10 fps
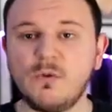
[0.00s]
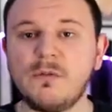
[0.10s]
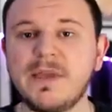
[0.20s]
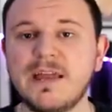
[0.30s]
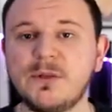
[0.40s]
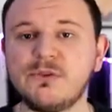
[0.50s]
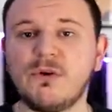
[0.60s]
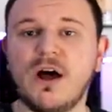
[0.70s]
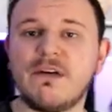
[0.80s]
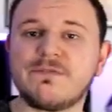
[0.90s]
will be able to
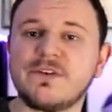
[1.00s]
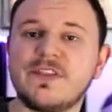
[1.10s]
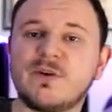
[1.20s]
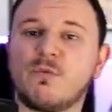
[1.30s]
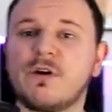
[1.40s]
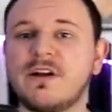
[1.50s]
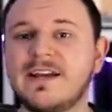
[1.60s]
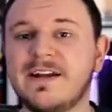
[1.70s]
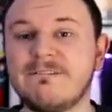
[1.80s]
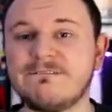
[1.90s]
offer their work
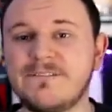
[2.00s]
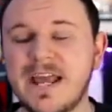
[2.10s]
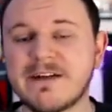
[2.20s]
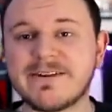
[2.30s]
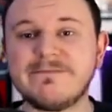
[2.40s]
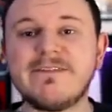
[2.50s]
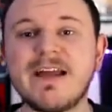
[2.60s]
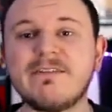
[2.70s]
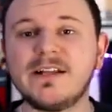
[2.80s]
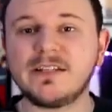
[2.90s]
at a very,
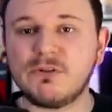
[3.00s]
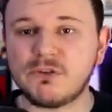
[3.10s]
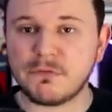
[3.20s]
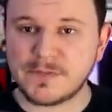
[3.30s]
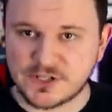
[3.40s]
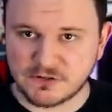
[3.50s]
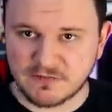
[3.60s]
very low commission